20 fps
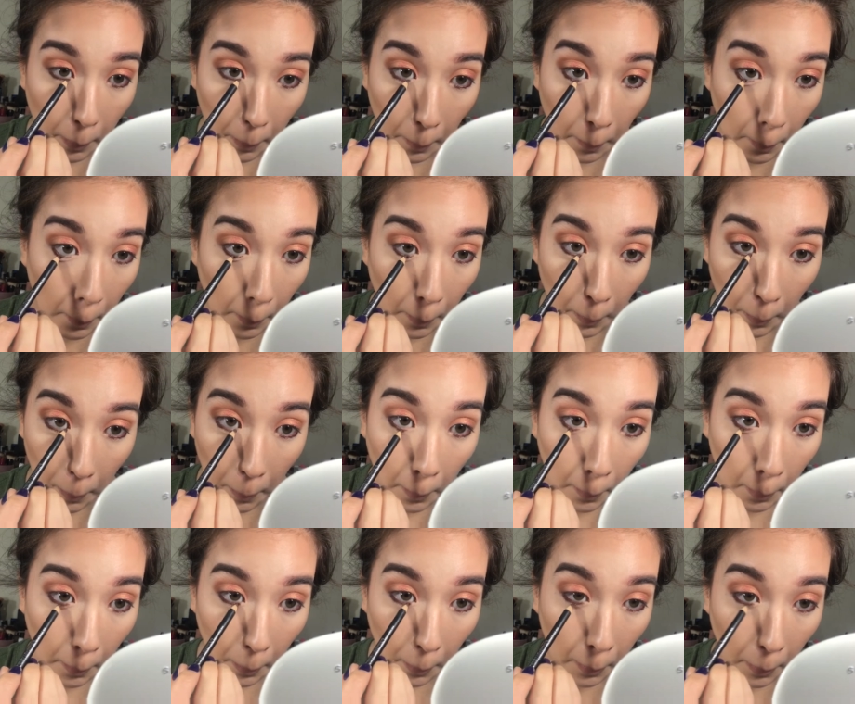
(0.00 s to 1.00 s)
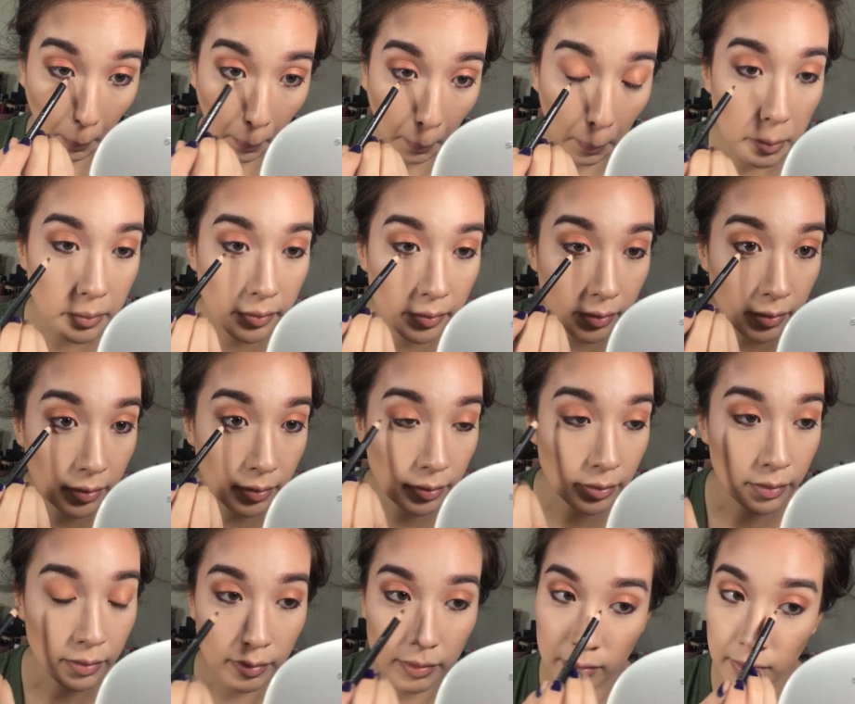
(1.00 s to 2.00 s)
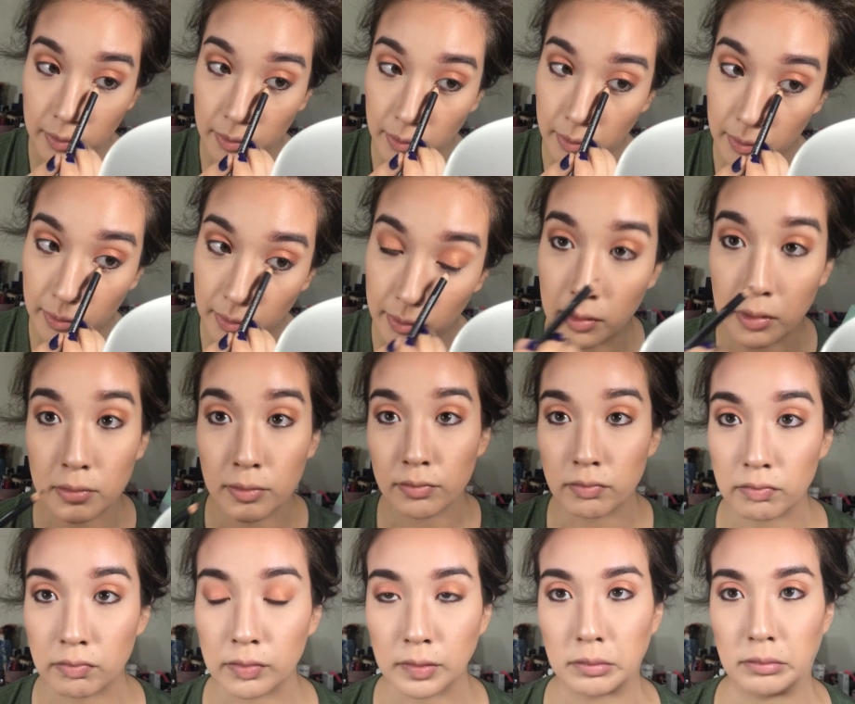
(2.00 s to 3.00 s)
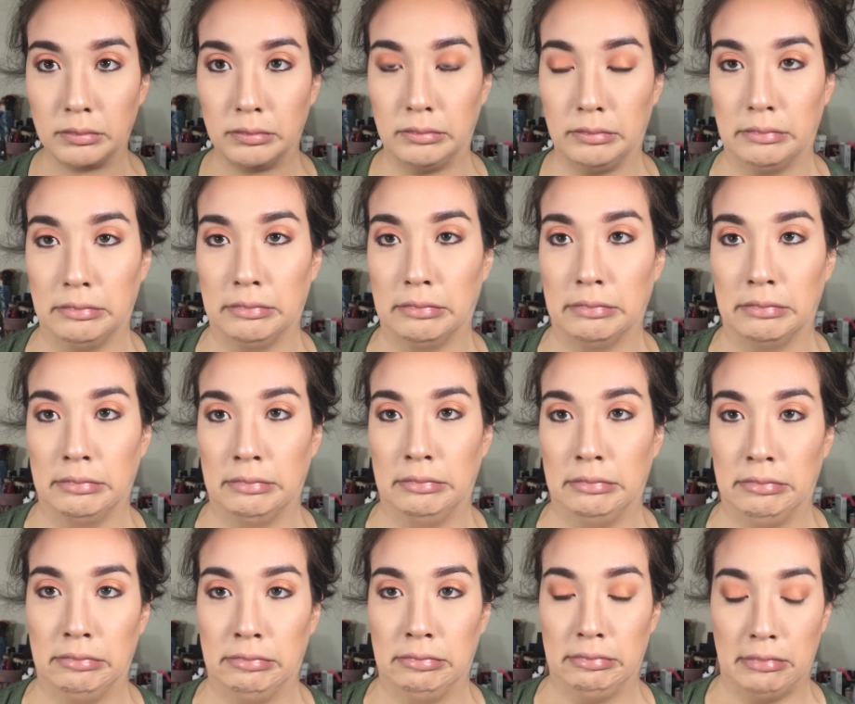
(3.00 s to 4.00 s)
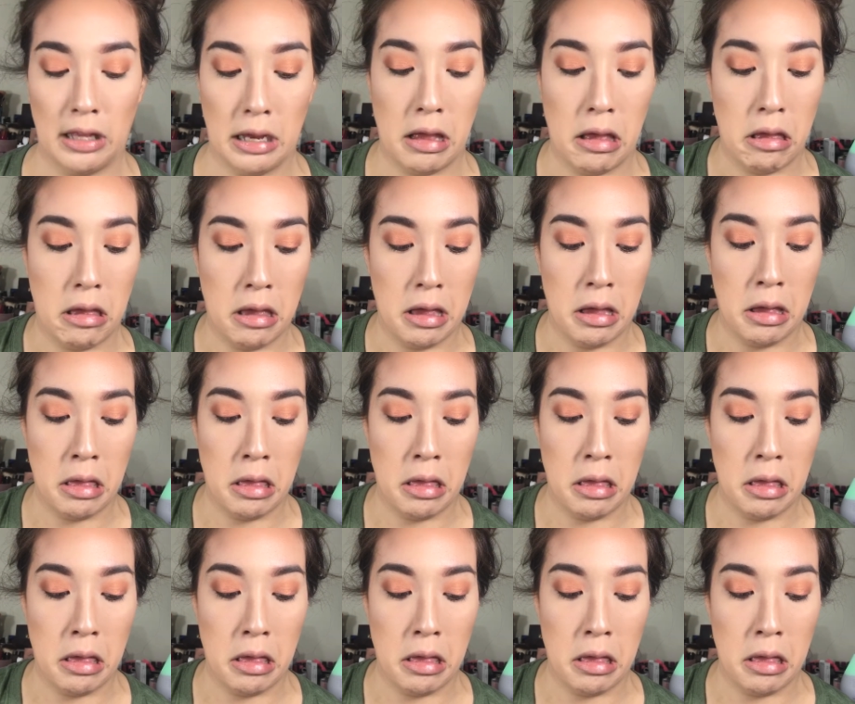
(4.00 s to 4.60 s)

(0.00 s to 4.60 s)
It's not going to be pretty, but don't worry. We're going to blend. Oh,